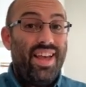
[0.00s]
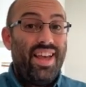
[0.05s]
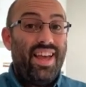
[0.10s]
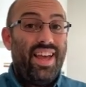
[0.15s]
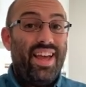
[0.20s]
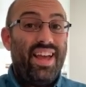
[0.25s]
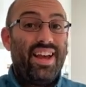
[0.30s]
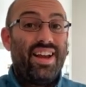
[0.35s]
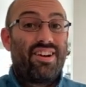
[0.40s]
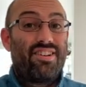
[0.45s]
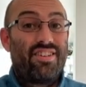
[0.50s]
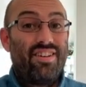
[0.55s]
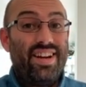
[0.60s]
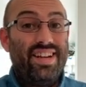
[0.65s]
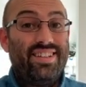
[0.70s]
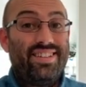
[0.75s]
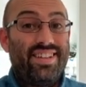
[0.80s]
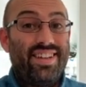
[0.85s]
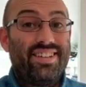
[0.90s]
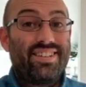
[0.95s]
It
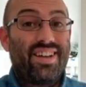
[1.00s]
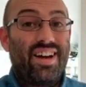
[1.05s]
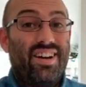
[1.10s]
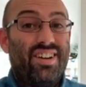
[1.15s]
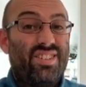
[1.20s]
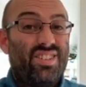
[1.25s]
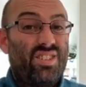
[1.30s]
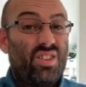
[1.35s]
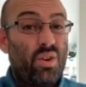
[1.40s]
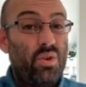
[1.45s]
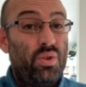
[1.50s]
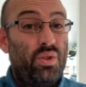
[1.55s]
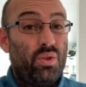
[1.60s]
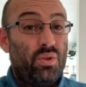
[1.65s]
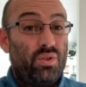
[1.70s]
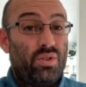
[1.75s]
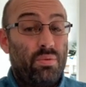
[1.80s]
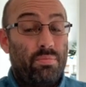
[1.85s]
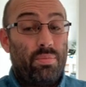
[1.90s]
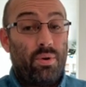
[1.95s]
increases our
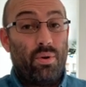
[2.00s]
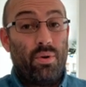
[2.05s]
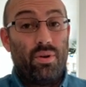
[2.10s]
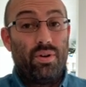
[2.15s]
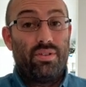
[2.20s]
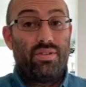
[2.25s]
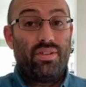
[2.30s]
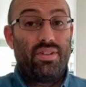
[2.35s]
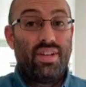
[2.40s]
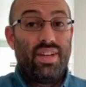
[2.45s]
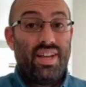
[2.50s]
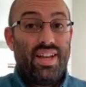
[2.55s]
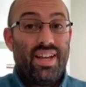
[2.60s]
social support.